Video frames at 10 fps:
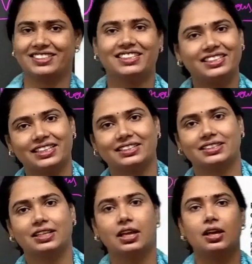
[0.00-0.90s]
Yes.
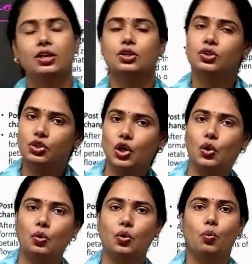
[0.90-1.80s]
So,
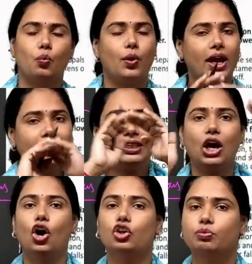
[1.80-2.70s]
when the
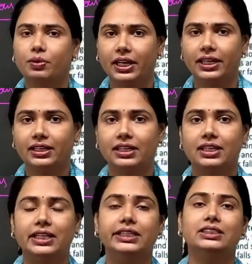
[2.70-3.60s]
offspring
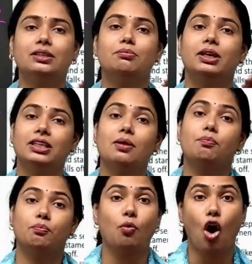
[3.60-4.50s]
is in mother
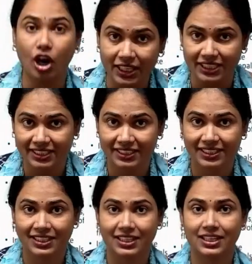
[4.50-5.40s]
body,
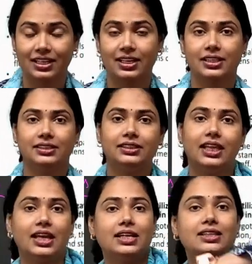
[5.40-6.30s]

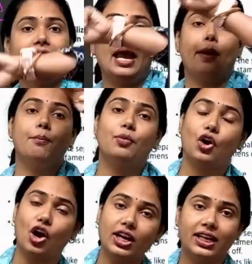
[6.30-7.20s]
there is an
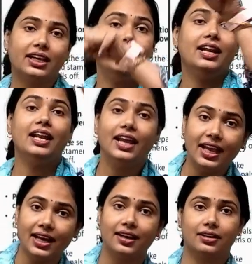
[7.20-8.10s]
embryonic
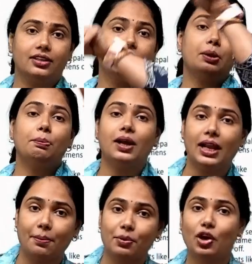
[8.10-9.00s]
layer, triple
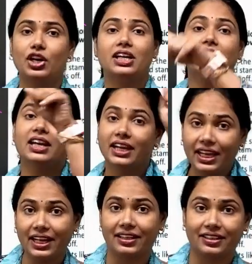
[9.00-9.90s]
embryonic
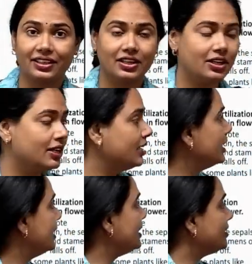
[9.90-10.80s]
layer.
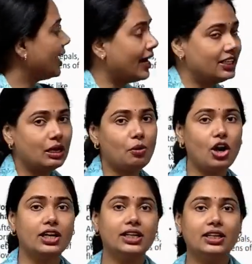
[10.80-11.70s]
Inside the body,